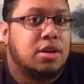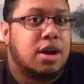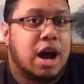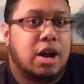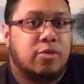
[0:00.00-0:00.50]

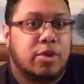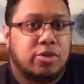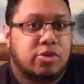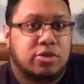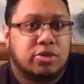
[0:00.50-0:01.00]
I'd rather
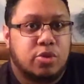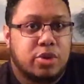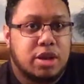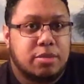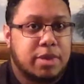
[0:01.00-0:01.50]
just go
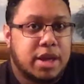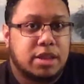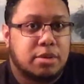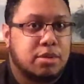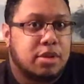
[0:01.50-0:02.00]
ahead and pay
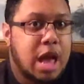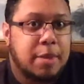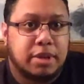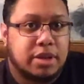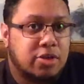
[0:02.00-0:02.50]
the
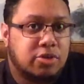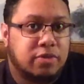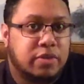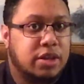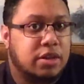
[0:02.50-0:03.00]
application
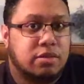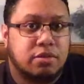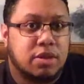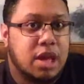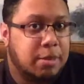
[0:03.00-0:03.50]
fee
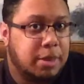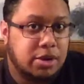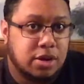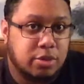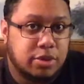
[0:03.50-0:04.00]
and be
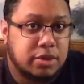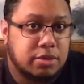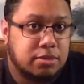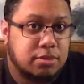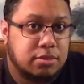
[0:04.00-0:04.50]
done with it.
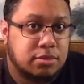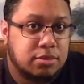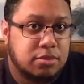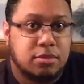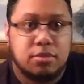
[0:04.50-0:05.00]

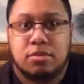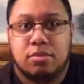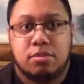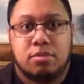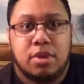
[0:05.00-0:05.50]

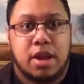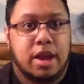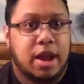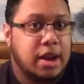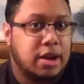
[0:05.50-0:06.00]
And
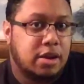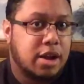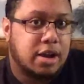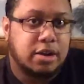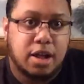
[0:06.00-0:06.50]

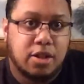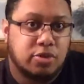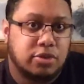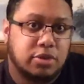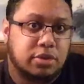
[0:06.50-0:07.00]
$89
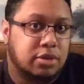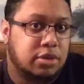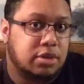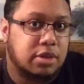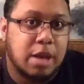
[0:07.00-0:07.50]
is
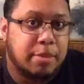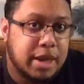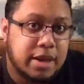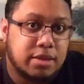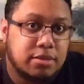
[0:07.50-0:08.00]
not bad.